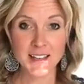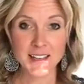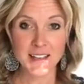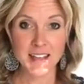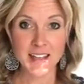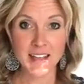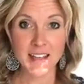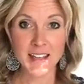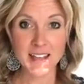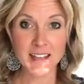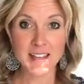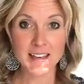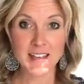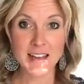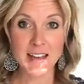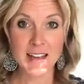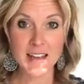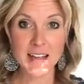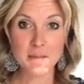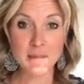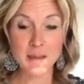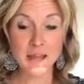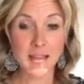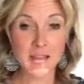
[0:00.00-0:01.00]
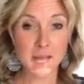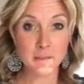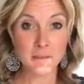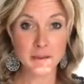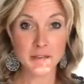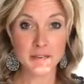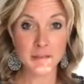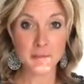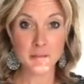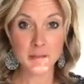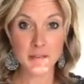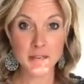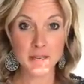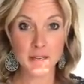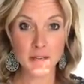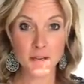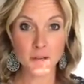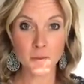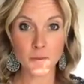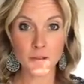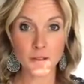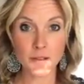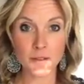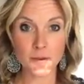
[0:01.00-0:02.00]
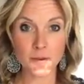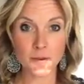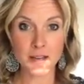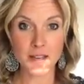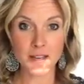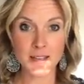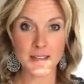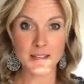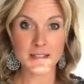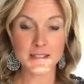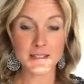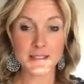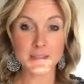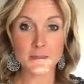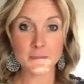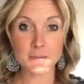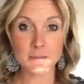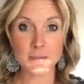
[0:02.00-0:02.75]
And I am happy to be here with you guys.